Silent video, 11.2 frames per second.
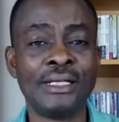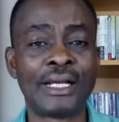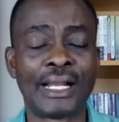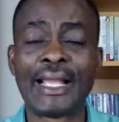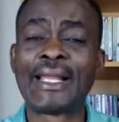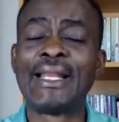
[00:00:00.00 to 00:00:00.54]

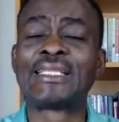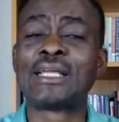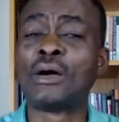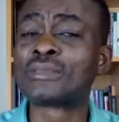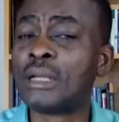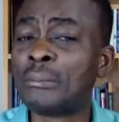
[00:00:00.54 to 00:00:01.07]
Can I get
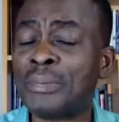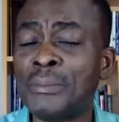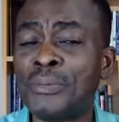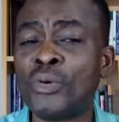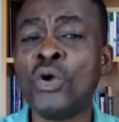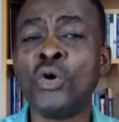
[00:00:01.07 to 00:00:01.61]
1,000
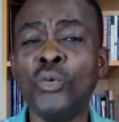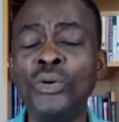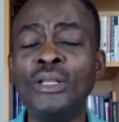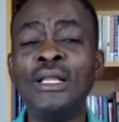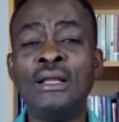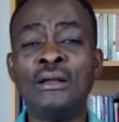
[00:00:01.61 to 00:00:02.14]
people who will
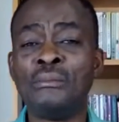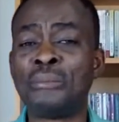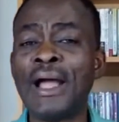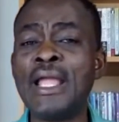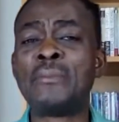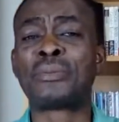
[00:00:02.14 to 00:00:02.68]

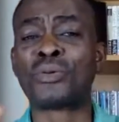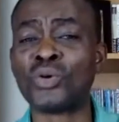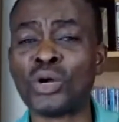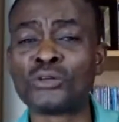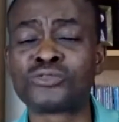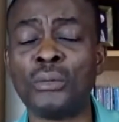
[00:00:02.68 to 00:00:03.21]
buy a
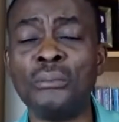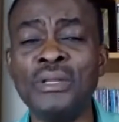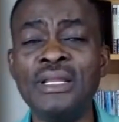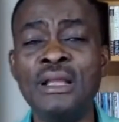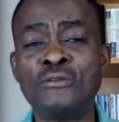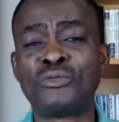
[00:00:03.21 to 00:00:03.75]
product from
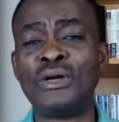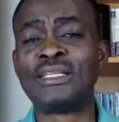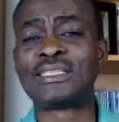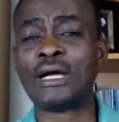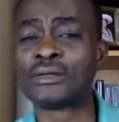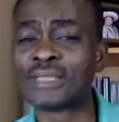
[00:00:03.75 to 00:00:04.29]
me for
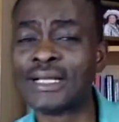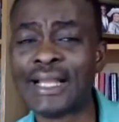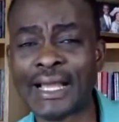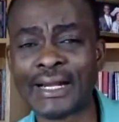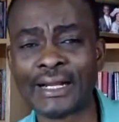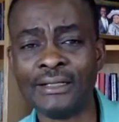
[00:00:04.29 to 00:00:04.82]
1,000
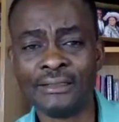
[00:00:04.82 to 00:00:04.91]
naira?